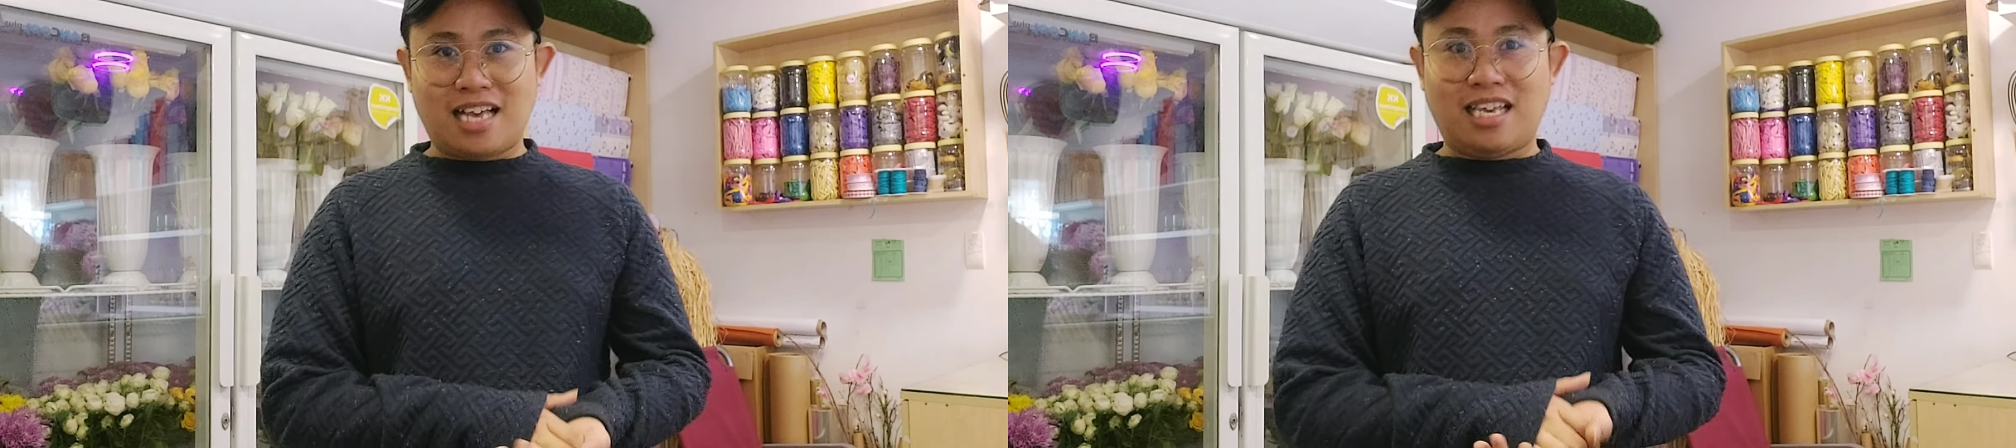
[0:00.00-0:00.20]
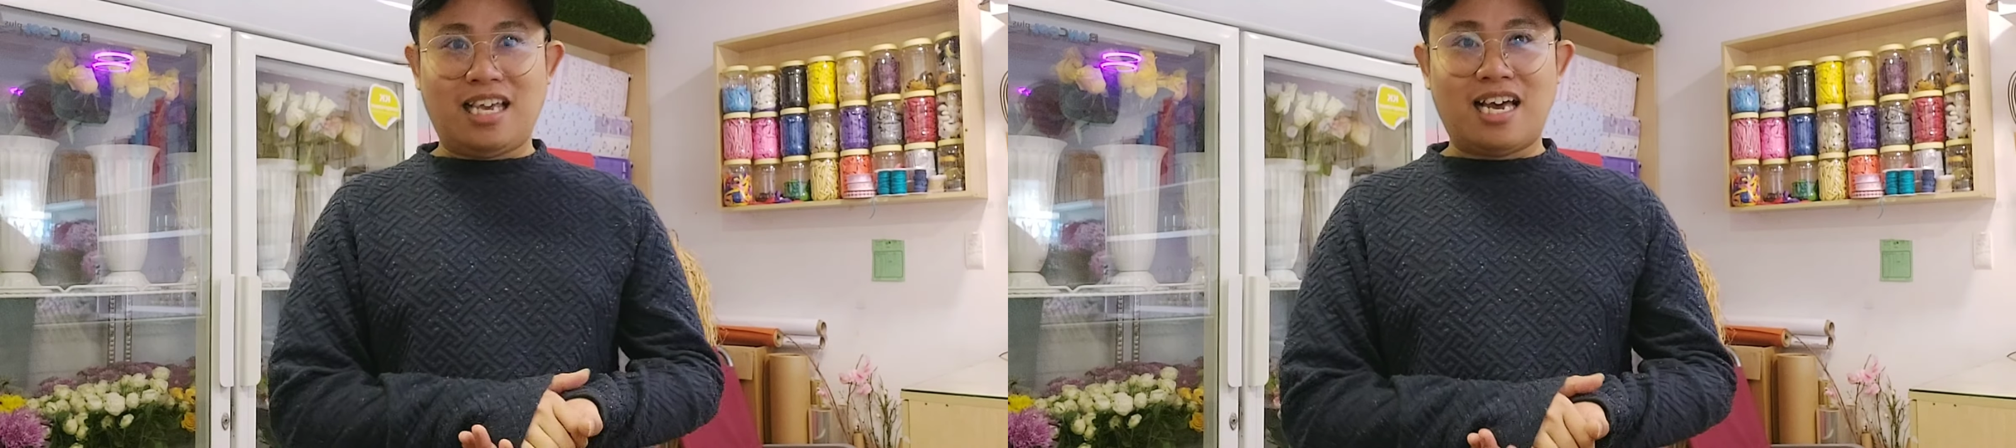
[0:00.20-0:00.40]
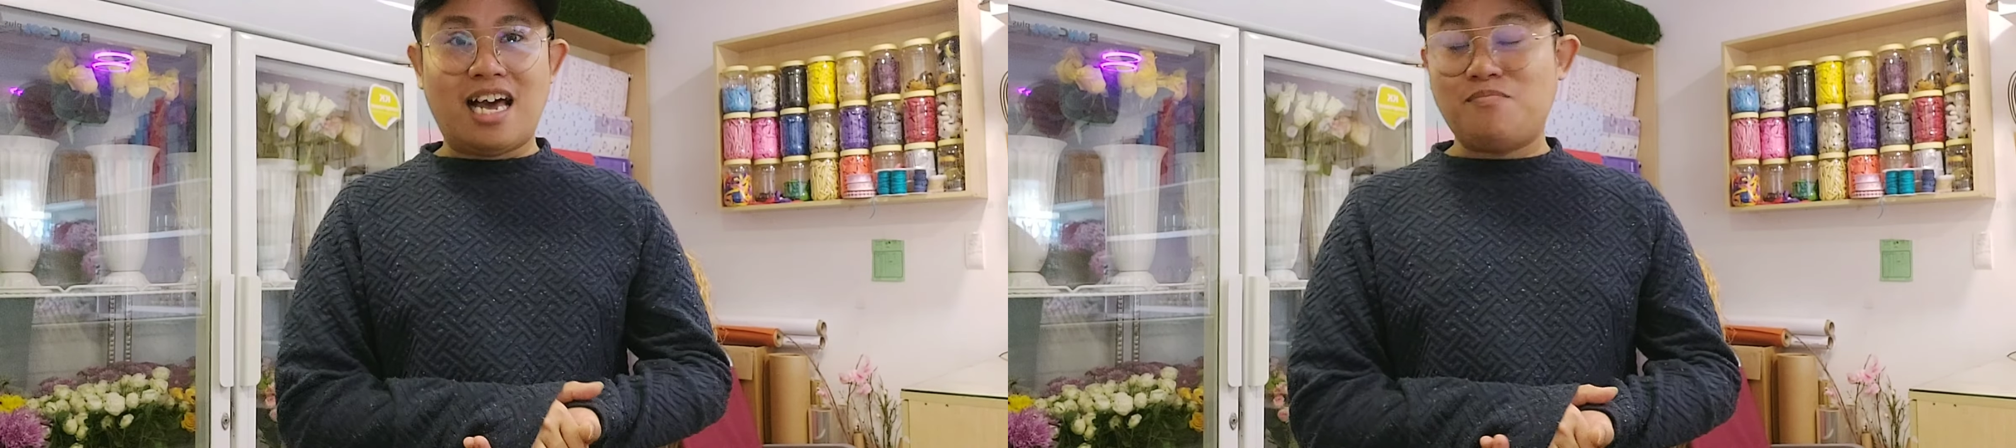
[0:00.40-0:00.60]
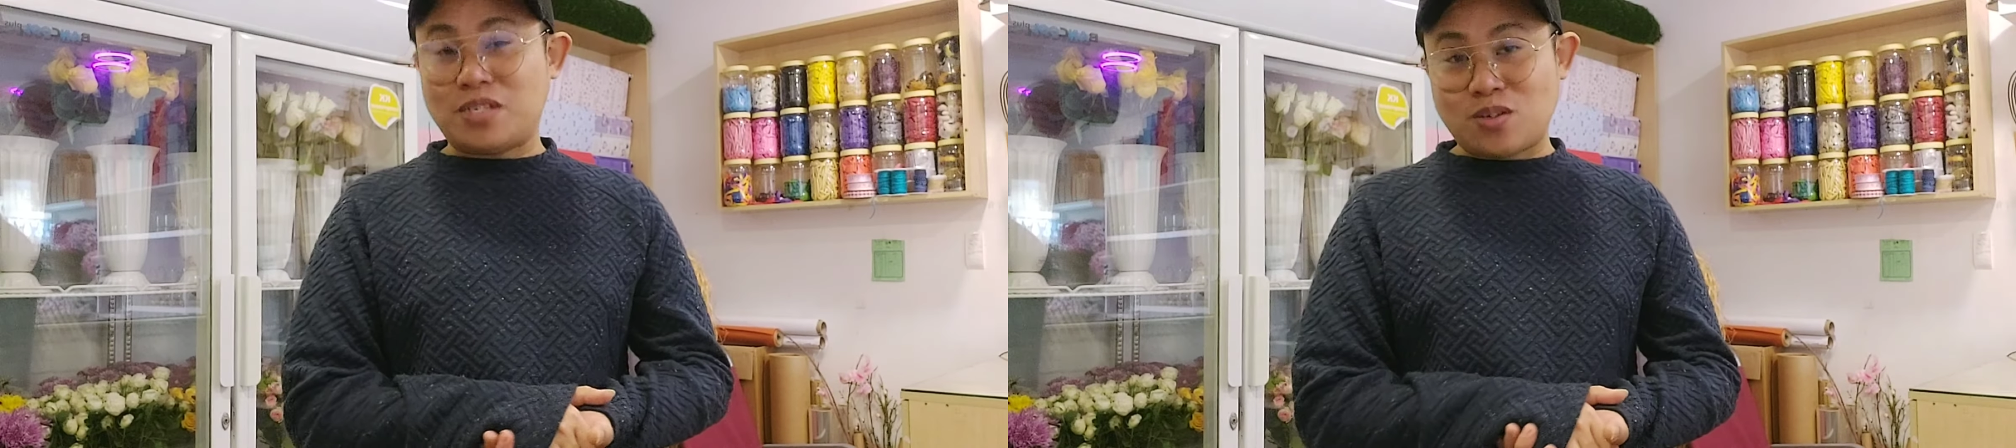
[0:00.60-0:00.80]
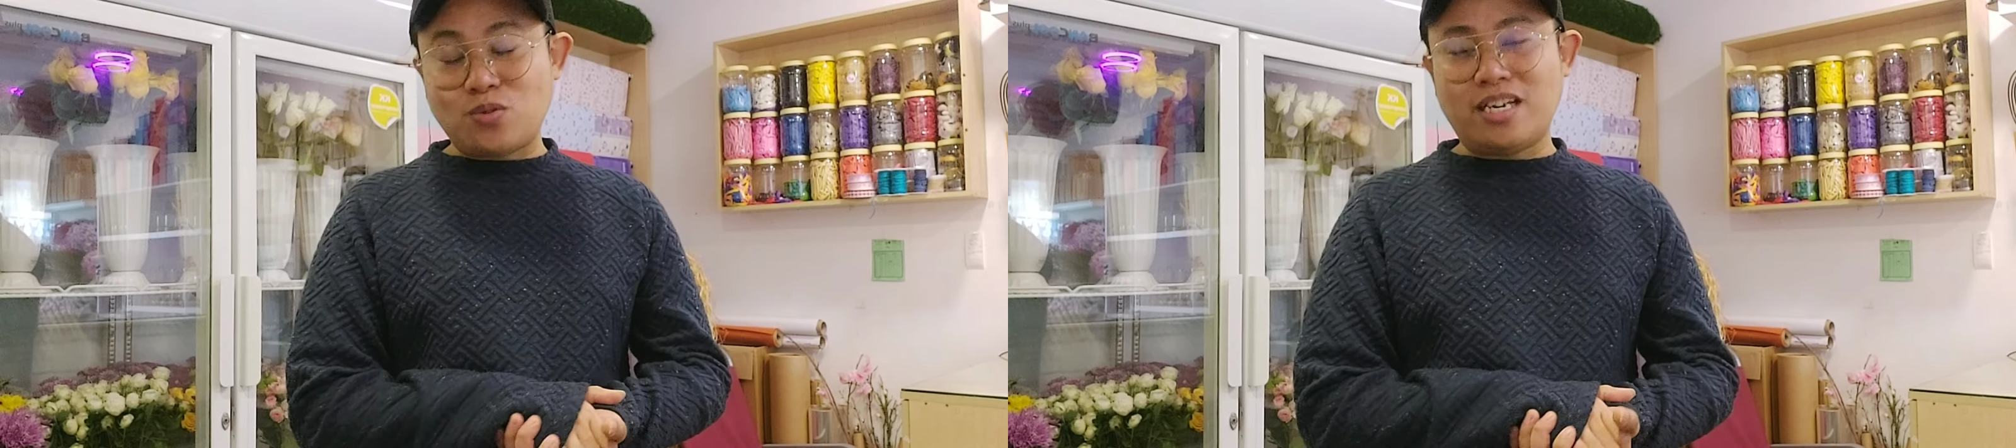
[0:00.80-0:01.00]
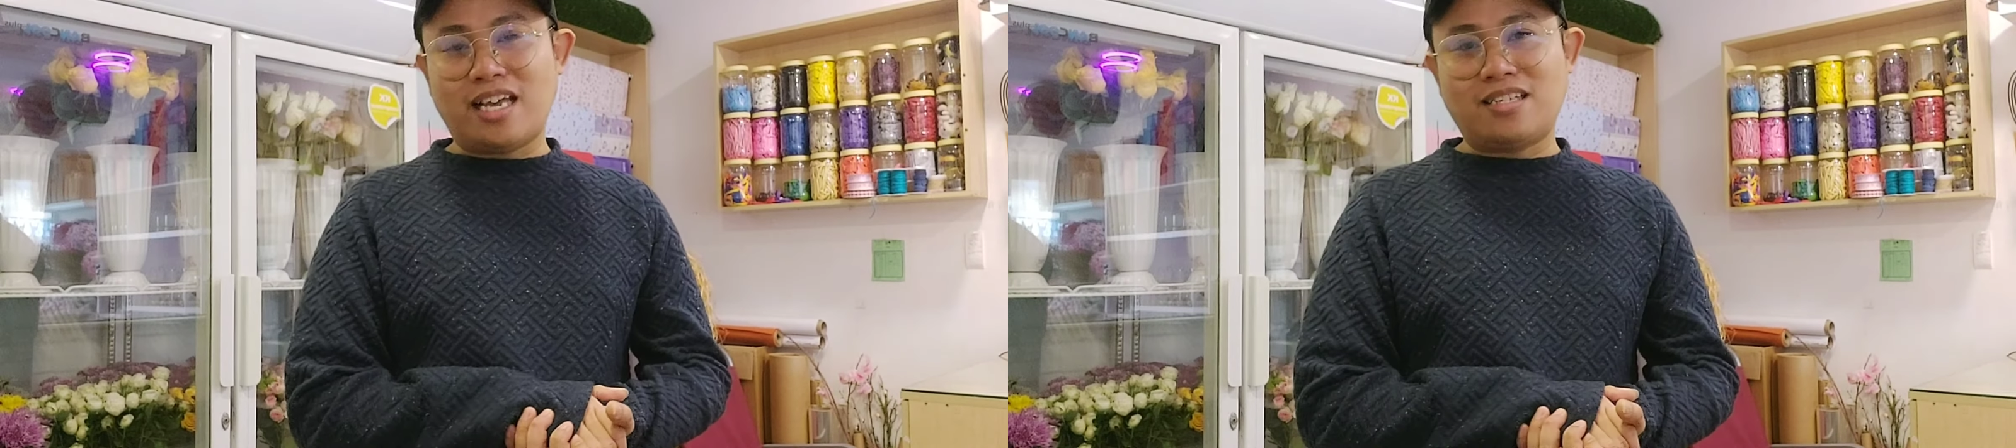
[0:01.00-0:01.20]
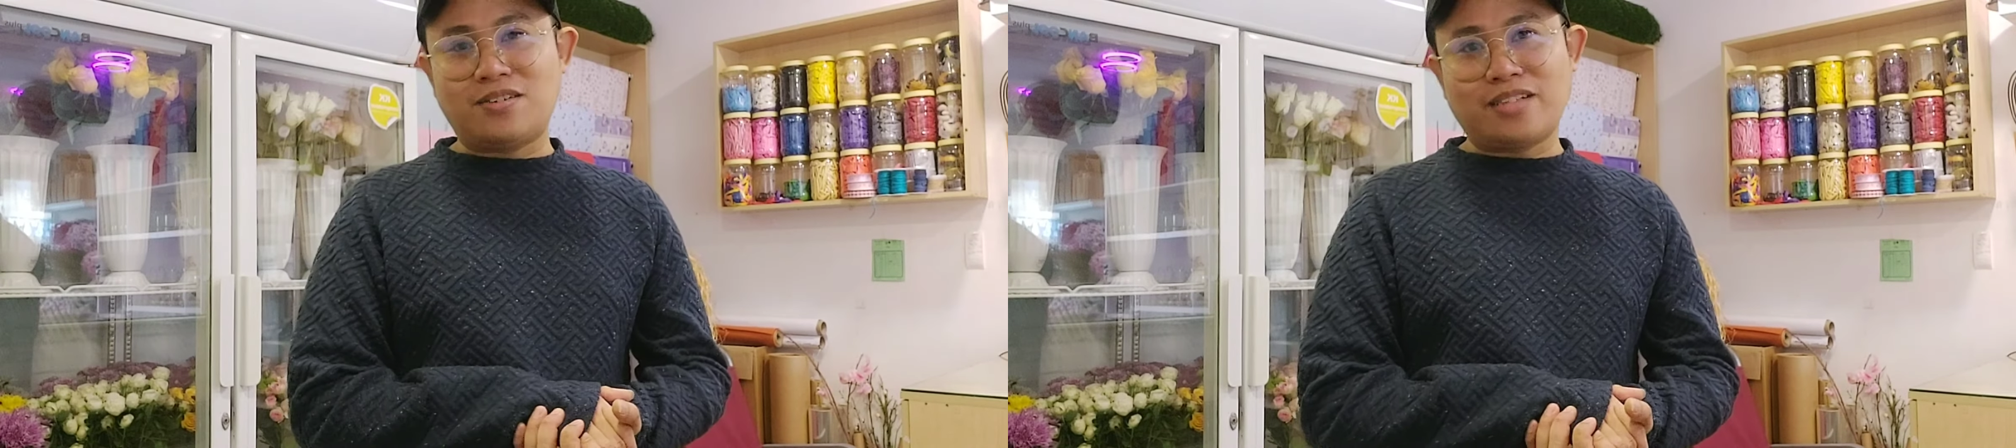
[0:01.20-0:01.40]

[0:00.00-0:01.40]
aking episode na ito.